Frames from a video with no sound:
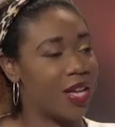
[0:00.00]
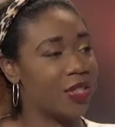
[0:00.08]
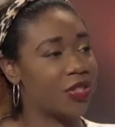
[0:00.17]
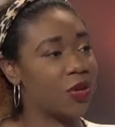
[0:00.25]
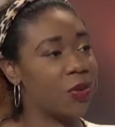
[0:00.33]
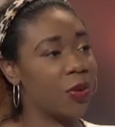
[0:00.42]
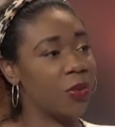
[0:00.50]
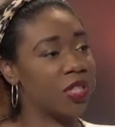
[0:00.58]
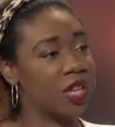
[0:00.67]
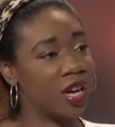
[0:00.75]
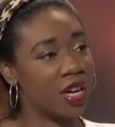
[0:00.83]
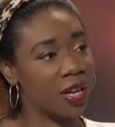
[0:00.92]
So, when we
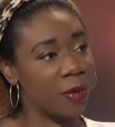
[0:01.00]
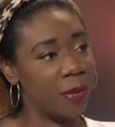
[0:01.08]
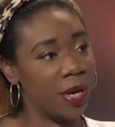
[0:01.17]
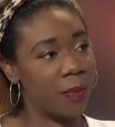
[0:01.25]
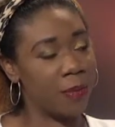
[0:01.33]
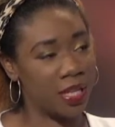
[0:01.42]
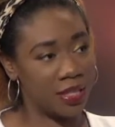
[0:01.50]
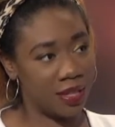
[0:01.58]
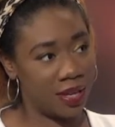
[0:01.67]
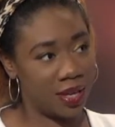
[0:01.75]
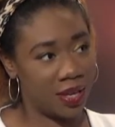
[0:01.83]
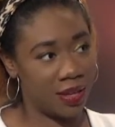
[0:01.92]
talk about mental
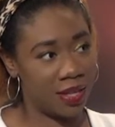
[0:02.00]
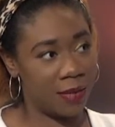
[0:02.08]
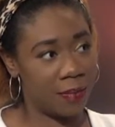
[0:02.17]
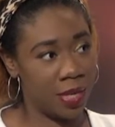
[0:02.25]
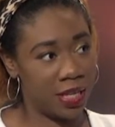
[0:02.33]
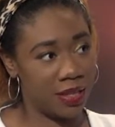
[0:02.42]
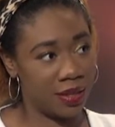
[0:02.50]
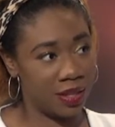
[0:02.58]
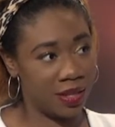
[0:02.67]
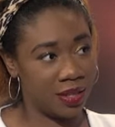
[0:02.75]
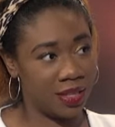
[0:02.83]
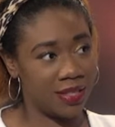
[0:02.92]
health and mental
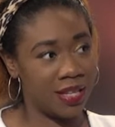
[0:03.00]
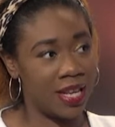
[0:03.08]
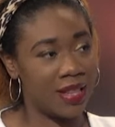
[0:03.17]
illness,